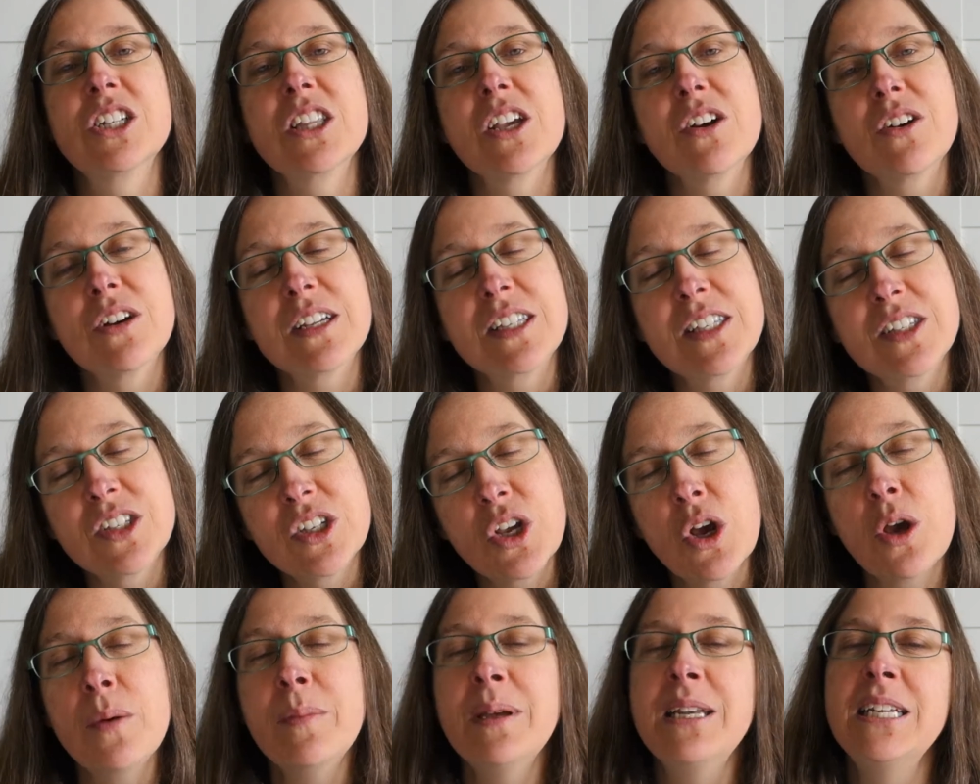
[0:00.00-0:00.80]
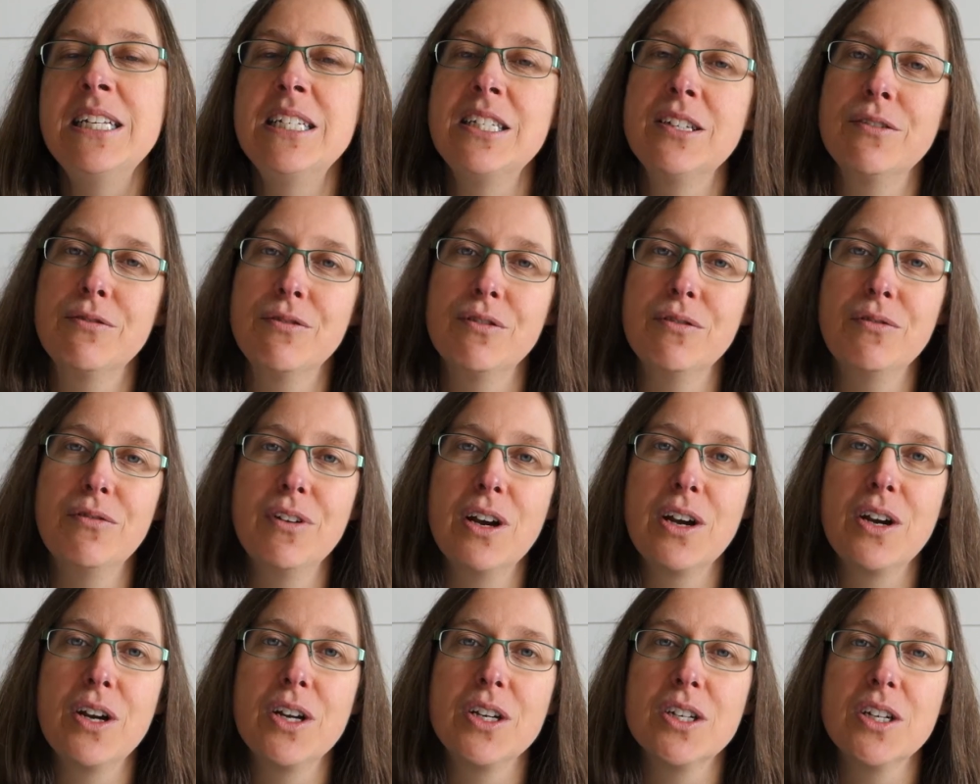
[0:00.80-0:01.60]
There are so many different
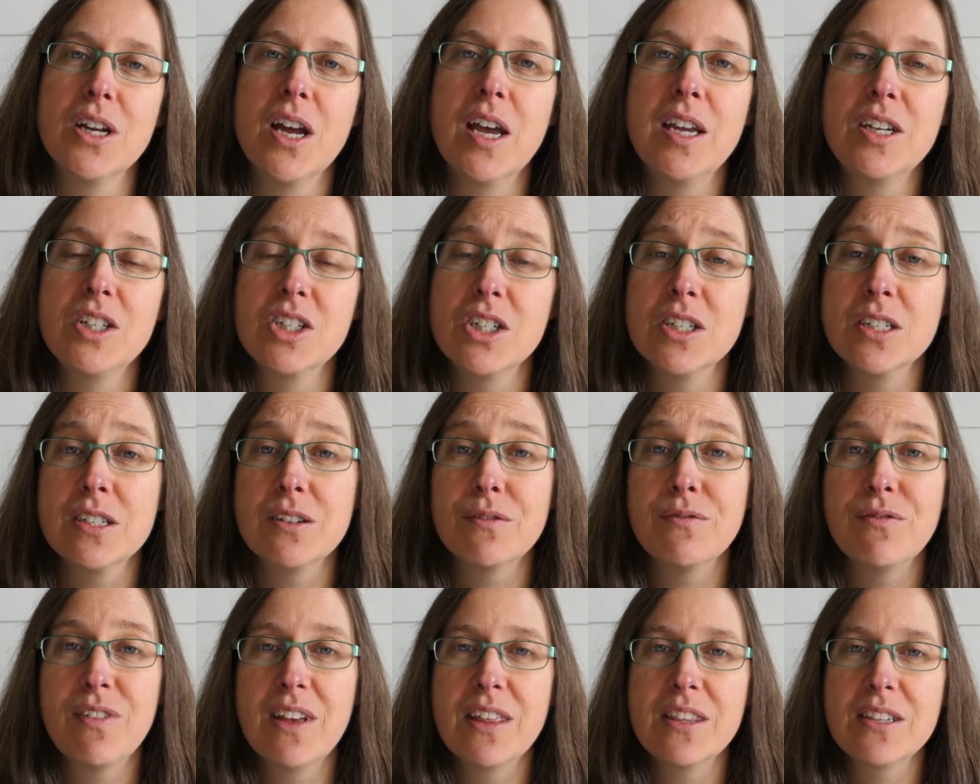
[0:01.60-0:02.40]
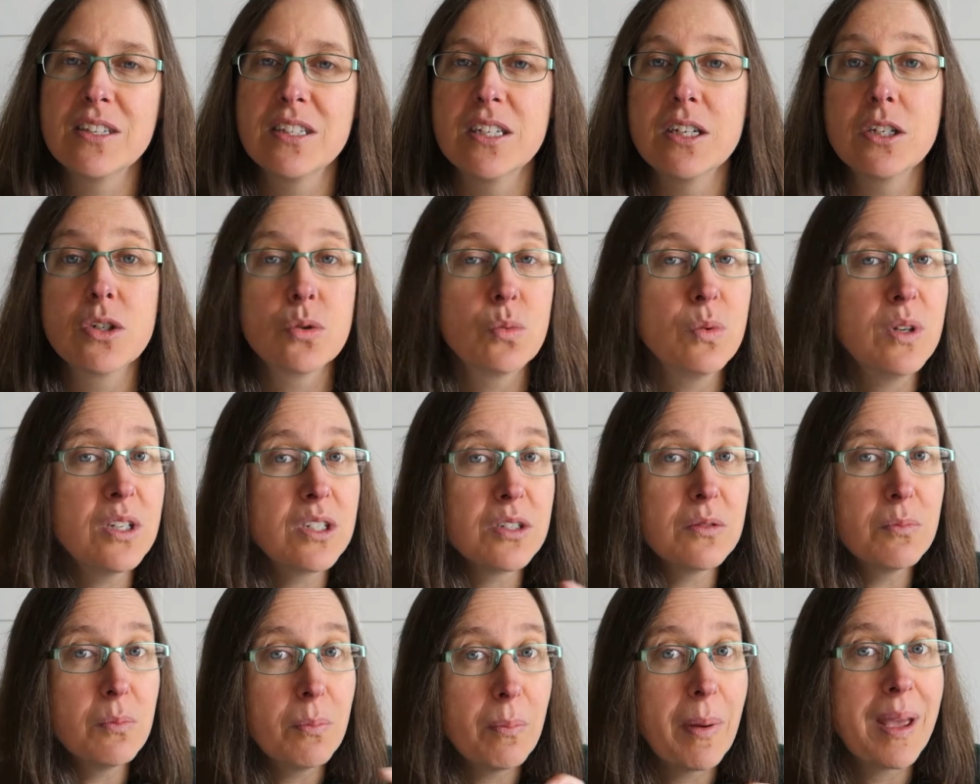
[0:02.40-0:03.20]
variations of feather stitch,
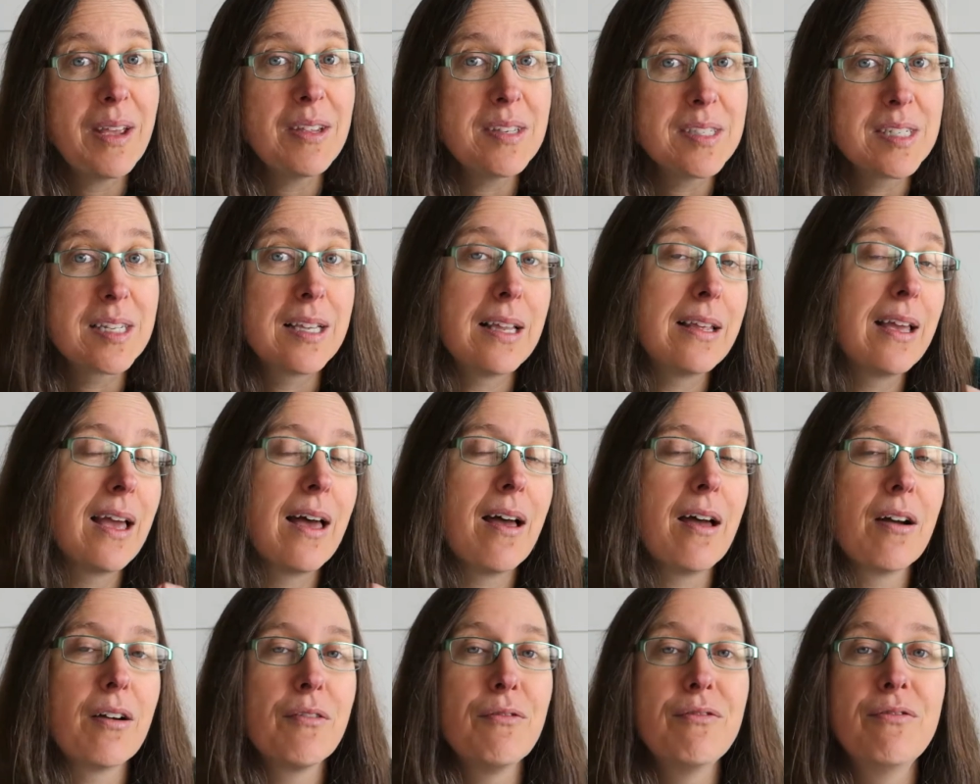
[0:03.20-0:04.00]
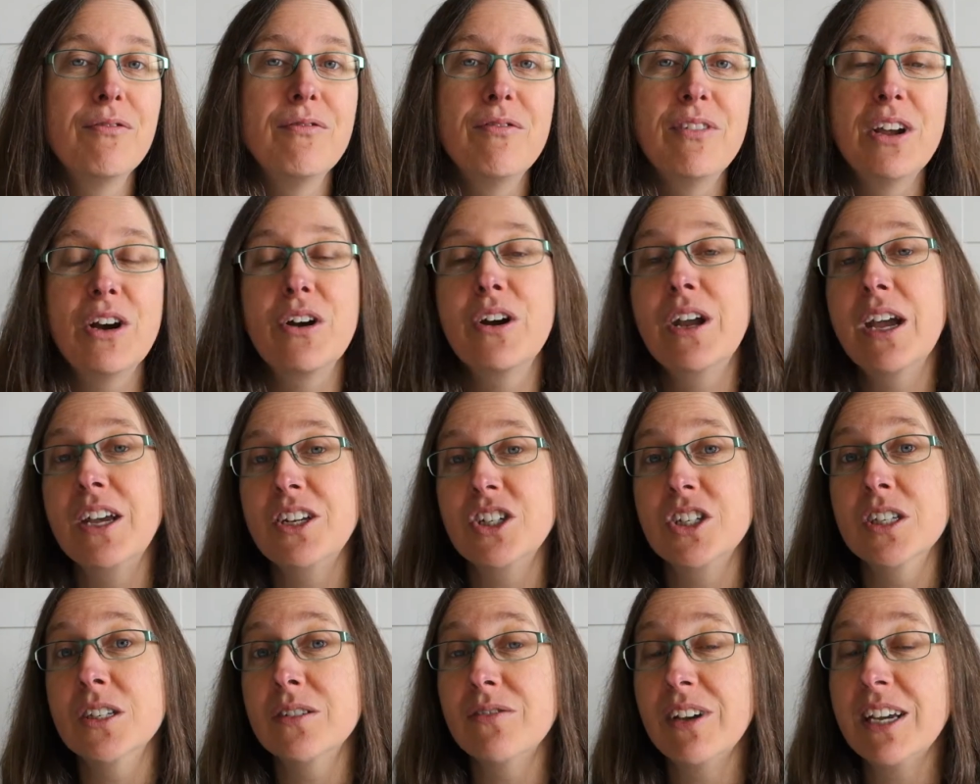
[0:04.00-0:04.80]
which basically are
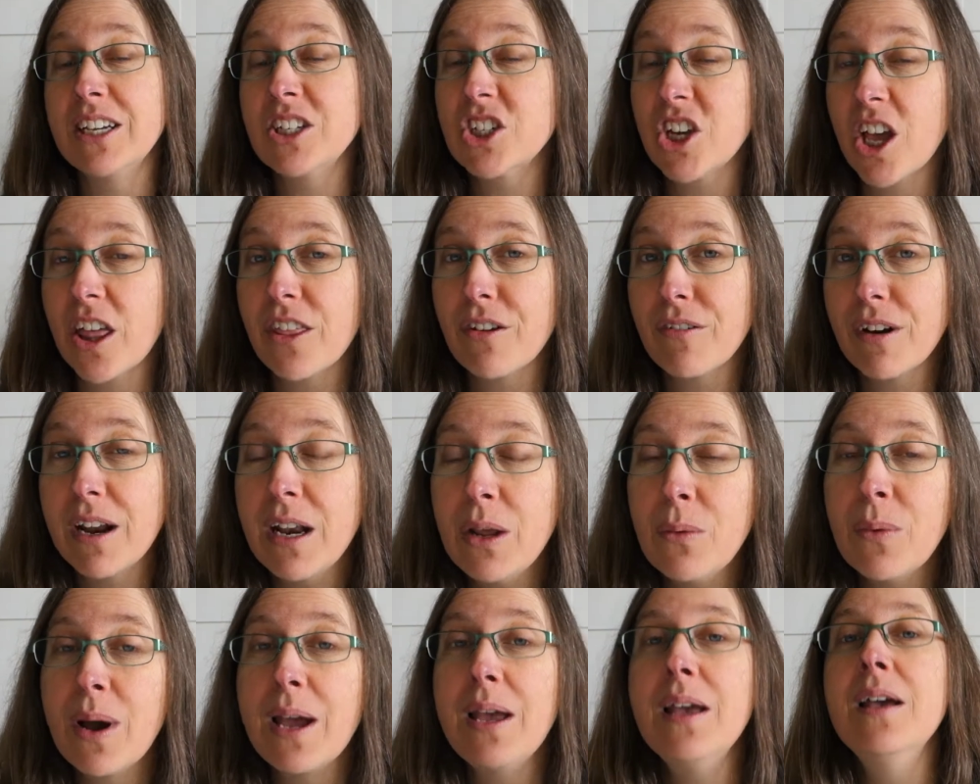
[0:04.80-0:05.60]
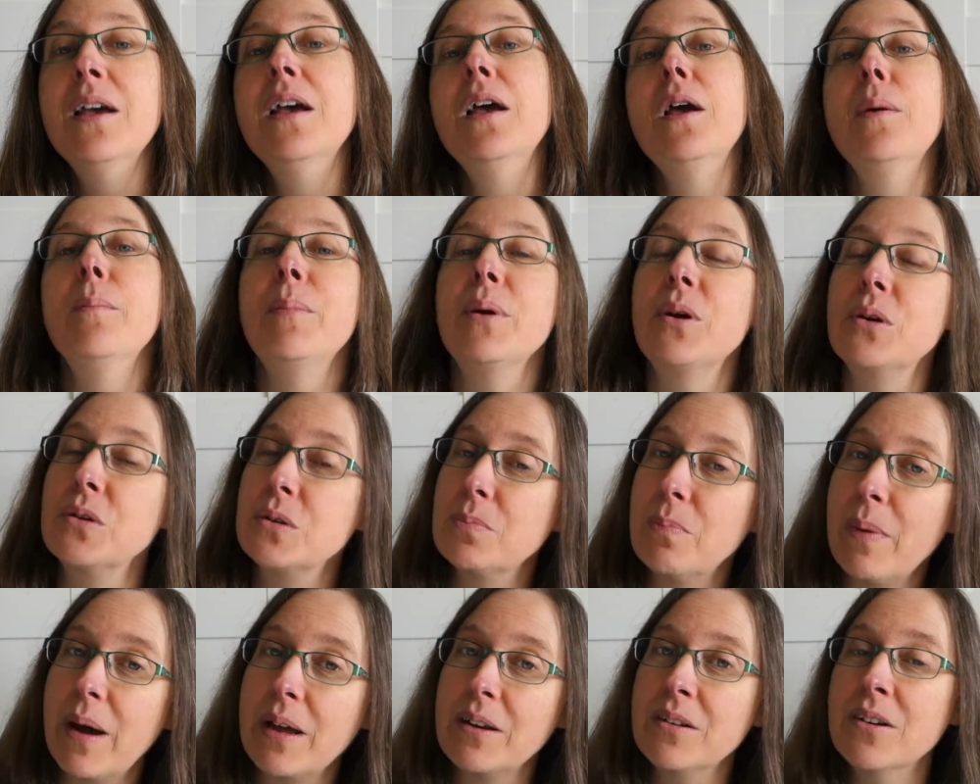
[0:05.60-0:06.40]
variations of each other anyway, because
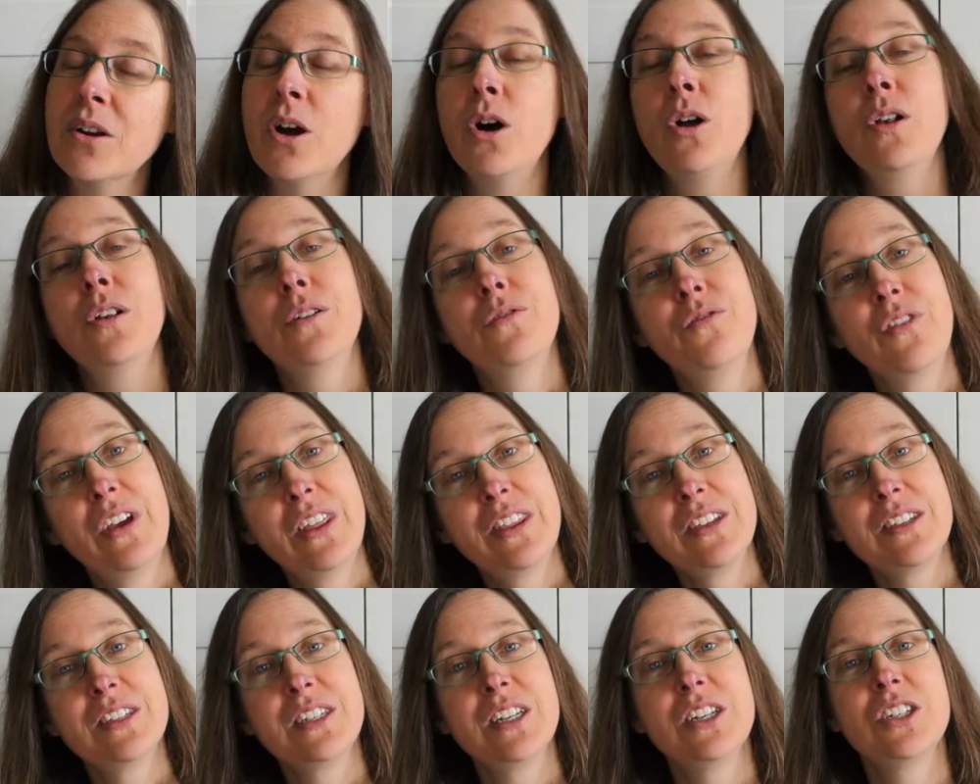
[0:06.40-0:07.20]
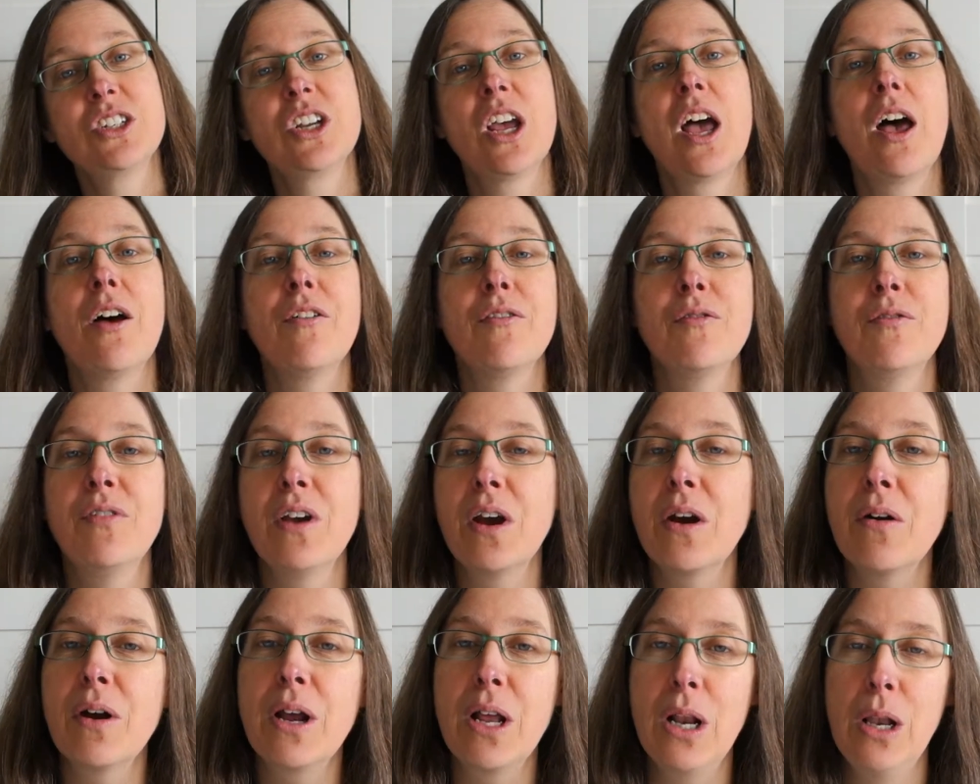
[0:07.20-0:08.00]
buttonhole and feather stitch are
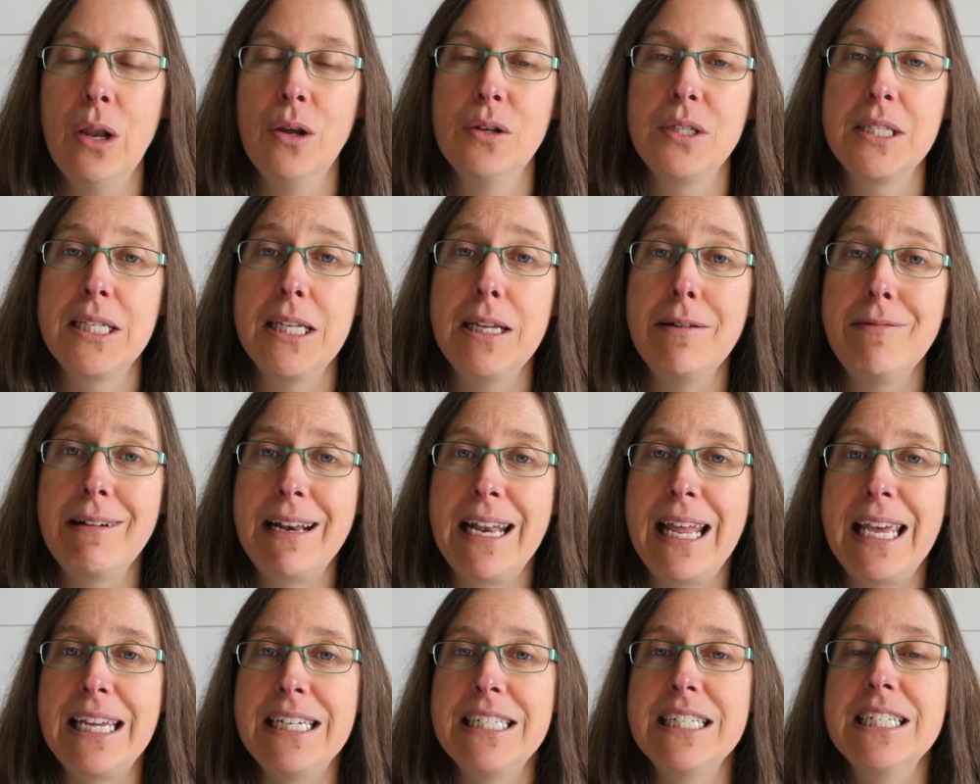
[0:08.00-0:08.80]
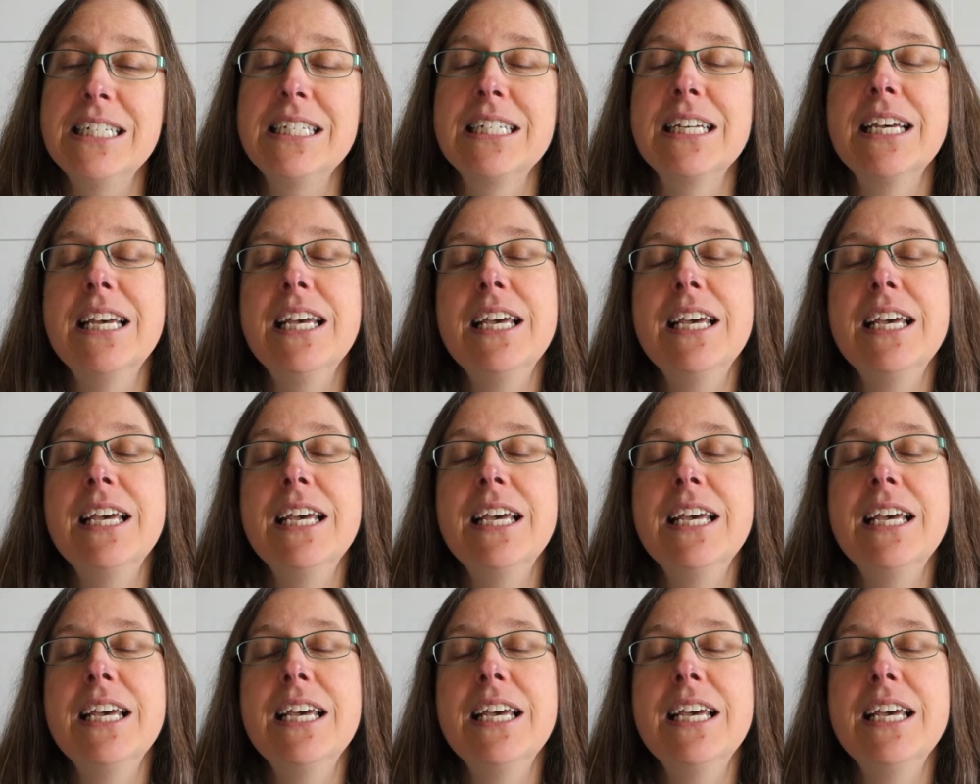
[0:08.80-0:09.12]
very closely related.